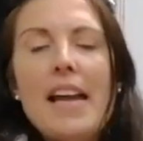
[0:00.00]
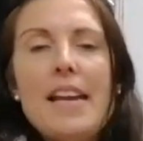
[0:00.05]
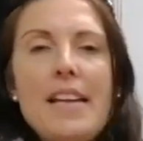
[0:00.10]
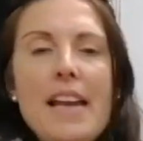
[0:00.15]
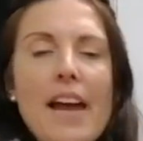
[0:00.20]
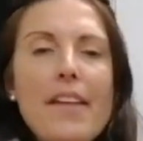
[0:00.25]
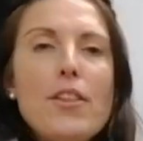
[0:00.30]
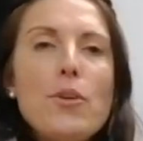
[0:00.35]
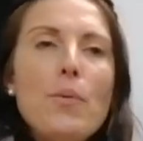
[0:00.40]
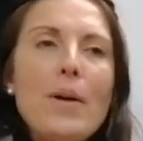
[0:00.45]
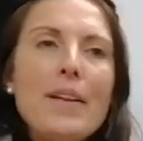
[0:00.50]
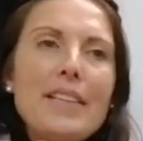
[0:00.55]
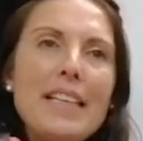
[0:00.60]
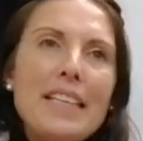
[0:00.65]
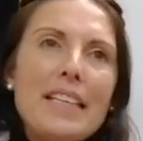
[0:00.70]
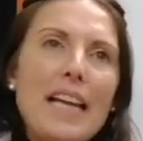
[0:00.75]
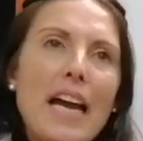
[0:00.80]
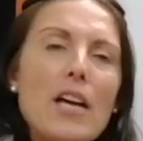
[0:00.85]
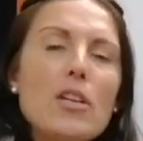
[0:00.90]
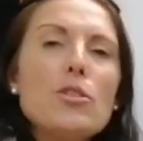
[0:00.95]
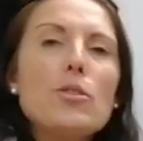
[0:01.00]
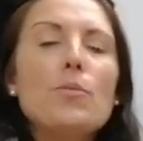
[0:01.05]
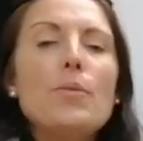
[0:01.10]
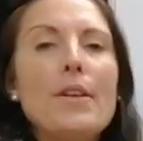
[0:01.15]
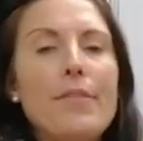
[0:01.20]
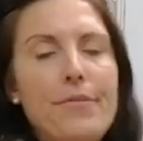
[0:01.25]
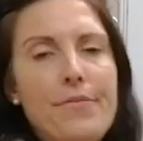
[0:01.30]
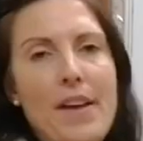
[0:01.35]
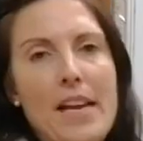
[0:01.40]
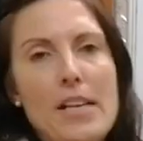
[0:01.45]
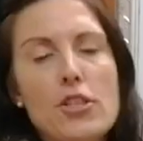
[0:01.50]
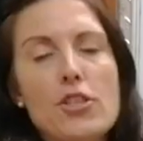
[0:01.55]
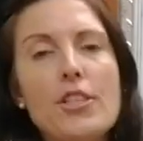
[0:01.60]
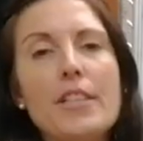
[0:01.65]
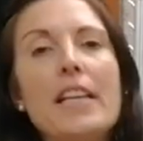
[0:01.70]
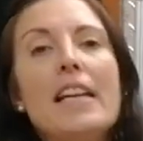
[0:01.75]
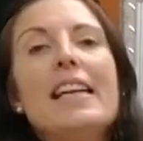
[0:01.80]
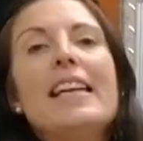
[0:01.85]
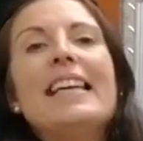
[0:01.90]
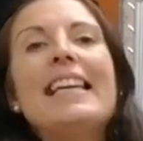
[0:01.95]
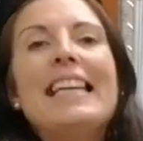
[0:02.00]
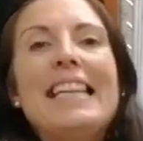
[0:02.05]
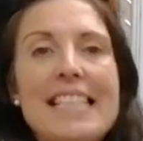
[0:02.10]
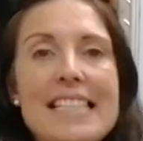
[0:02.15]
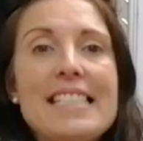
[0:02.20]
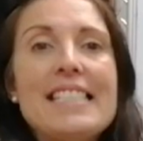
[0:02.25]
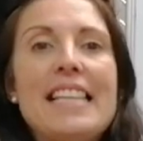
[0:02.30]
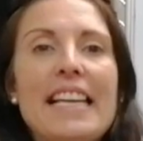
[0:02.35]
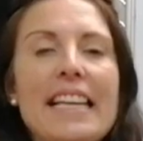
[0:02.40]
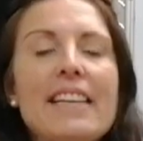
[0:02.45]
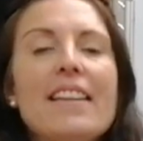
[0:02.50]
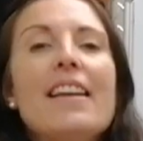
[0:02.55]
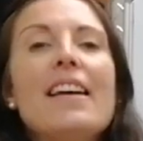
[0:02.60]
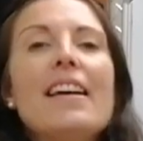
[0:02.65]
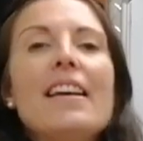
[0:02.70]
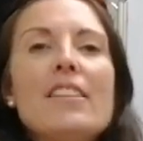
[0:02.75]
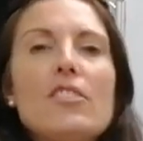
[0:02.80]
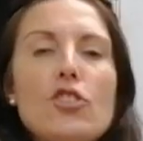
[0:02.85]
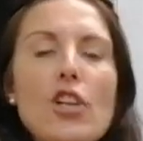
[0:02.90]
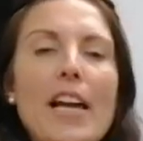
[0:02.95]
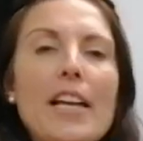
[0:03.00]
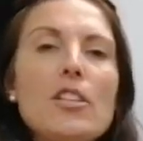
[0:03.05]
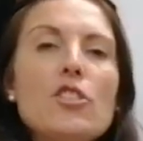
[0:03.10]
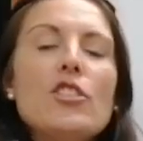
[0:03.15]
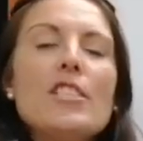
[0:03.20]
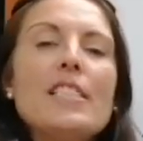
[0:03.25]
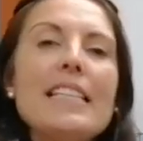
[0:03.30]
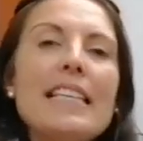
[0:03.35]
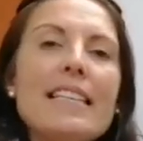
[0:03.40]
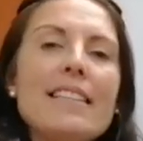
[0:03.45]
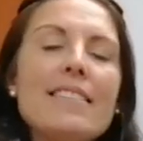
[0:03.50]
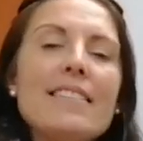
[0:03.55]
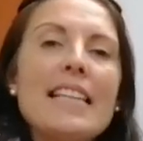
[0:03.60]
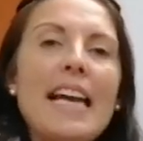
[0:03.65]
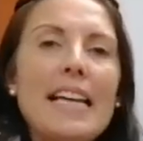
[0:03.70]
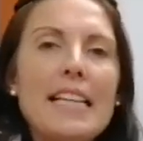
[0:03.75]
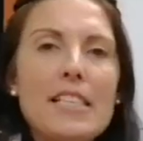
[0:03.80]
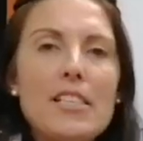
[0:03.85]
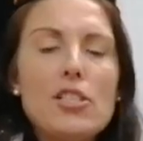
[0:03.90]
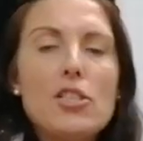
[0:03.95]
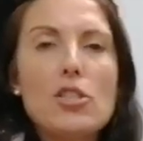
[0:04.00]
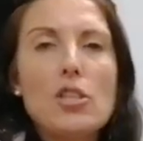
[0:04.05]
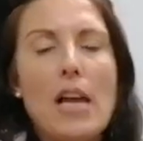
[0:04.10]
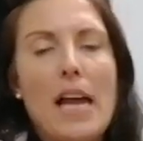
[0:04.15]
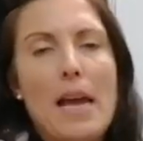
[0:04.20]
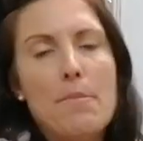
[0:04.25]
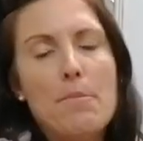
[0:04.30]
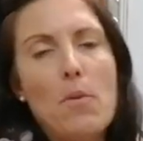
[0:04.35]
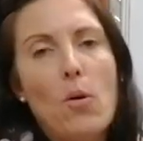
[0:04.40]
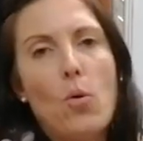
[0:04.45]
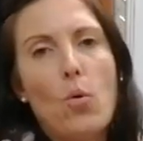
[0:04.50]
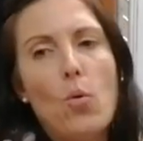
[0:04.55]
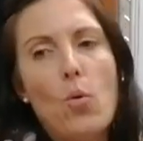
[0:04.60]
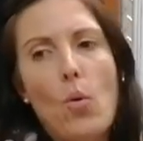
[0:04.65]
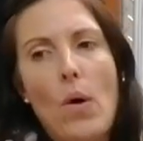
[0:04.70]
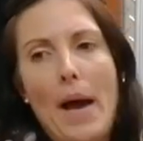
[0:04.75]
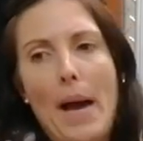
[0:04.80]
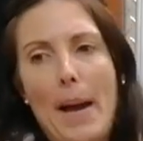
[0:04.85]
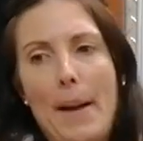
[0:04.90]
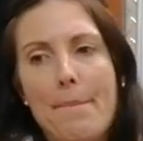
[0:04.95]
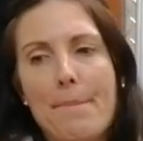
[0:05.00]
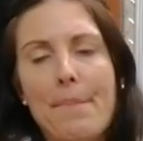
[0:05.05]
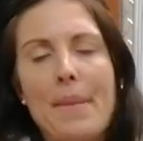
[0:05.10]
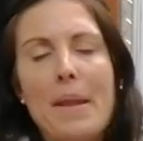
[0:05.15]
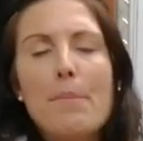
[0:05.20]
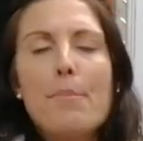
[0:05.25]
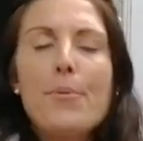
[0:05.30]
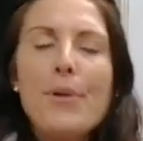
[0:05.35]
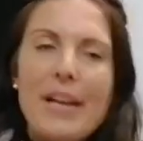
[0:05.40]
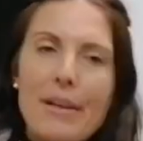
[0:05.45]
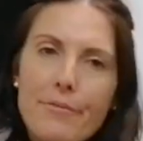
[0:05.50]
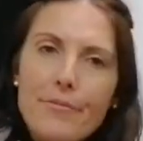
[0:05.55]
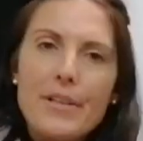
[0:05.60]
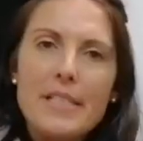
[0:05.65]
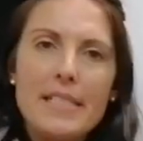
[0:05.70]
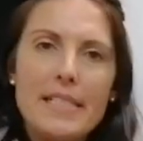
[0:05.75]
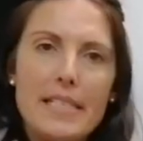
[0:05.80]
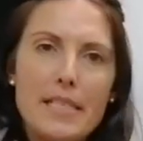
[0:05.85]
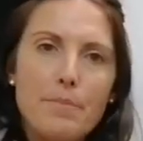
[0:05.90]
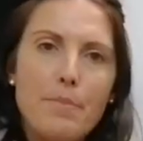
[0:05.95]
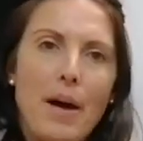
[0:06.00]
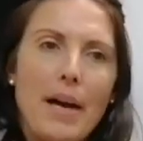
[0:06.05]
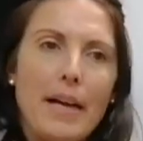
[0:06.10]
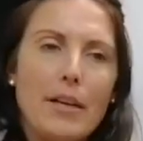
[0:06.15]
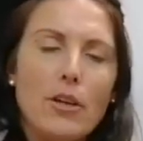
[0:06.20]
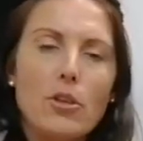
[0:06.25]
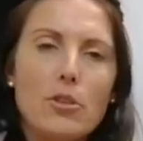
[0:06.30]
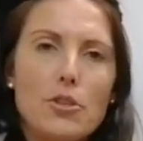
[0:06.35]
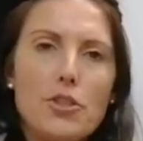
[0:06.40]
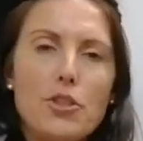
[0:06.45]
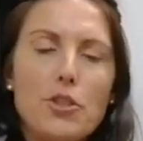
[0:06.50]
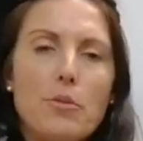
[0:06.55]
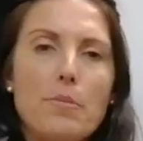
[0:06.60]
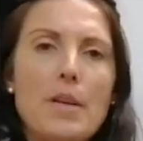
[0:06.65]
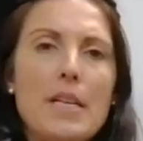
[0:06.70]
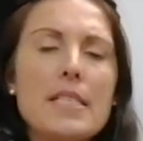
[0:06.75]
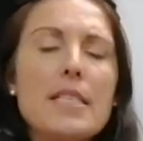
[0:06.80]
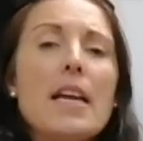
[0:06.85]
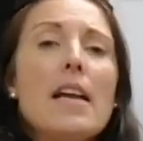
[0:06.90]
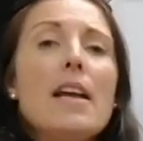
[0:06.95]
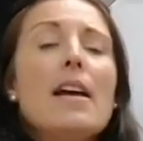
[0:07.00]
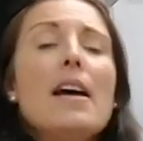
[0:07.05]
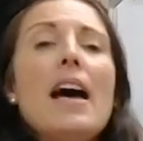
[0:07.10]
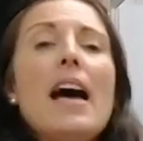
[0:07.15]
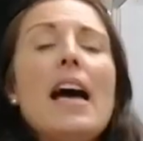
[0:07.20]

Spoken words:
Another one that goes with fashion is then changes in taste or preferences by consumers.